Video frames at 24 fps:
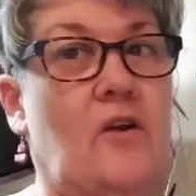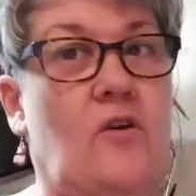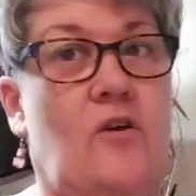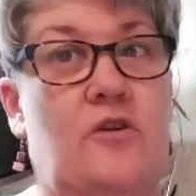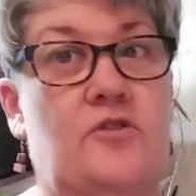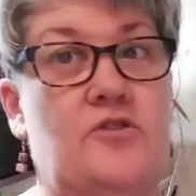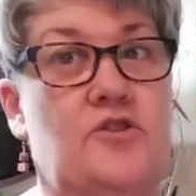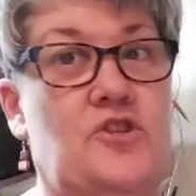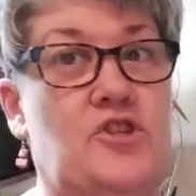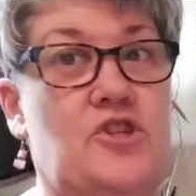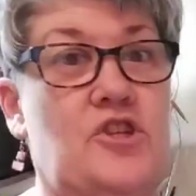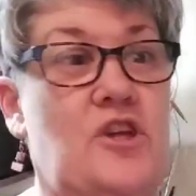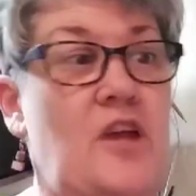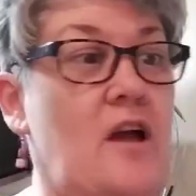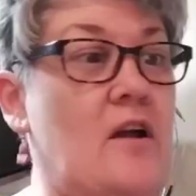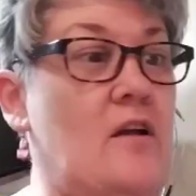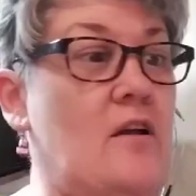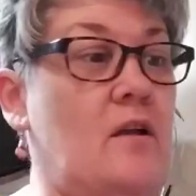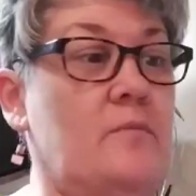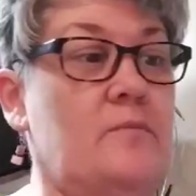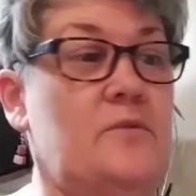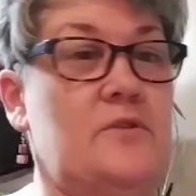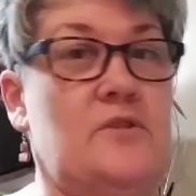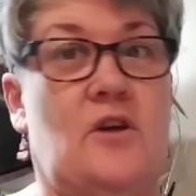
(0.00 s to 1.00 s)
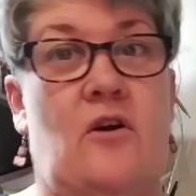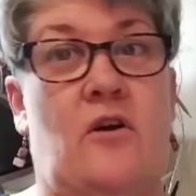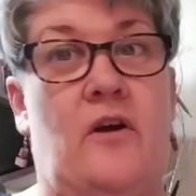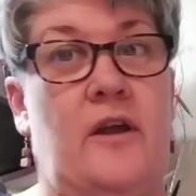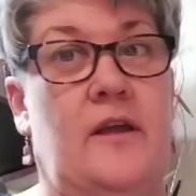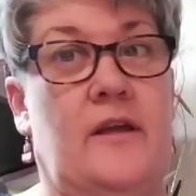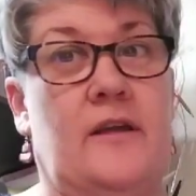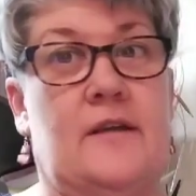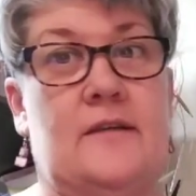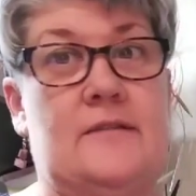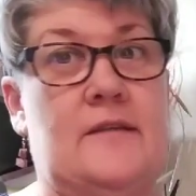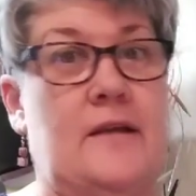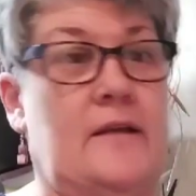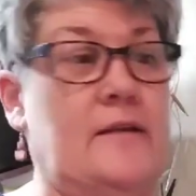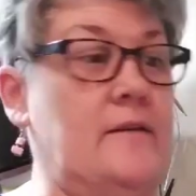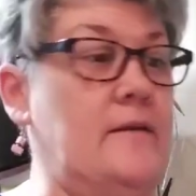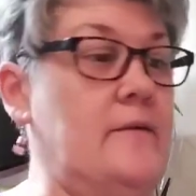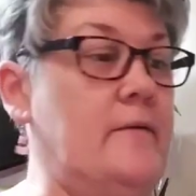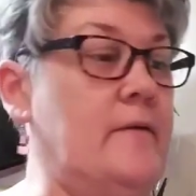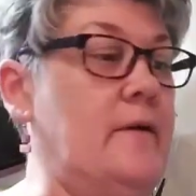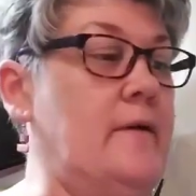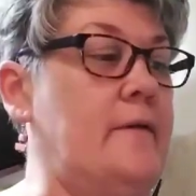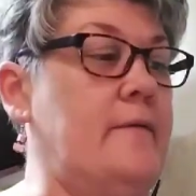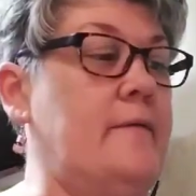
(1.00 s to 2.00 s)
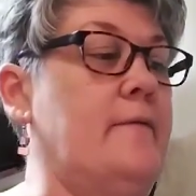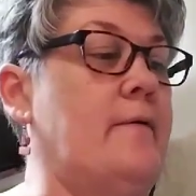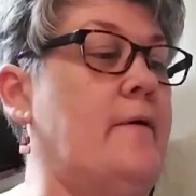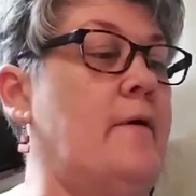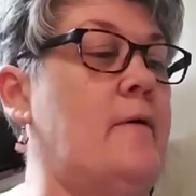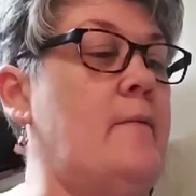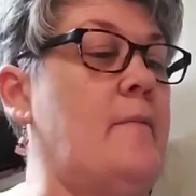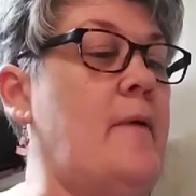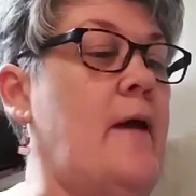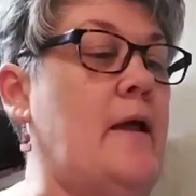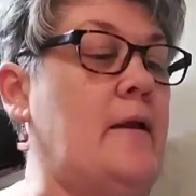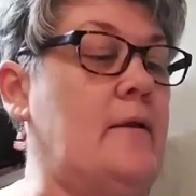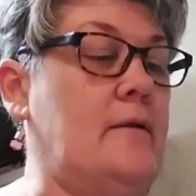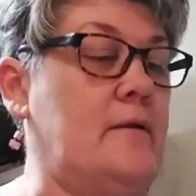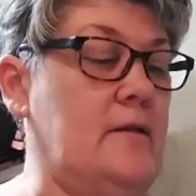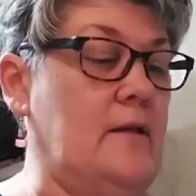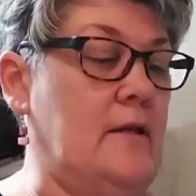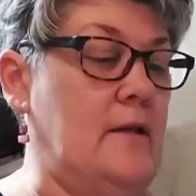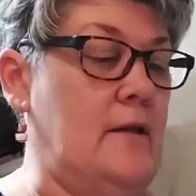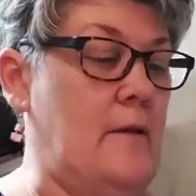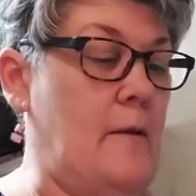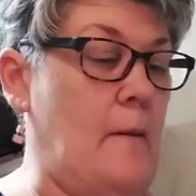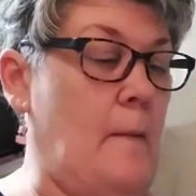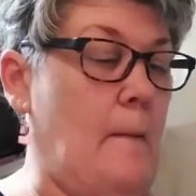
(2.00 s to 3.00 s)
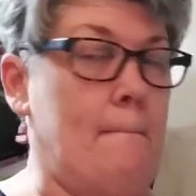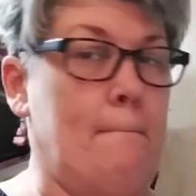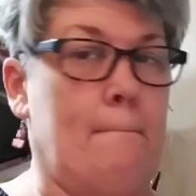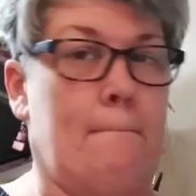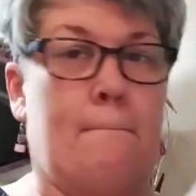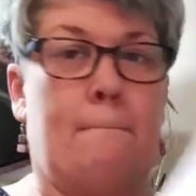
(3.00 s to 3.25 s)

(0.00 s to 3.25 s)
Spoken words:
that grosses you out, I'm sorry, because I do it automatically.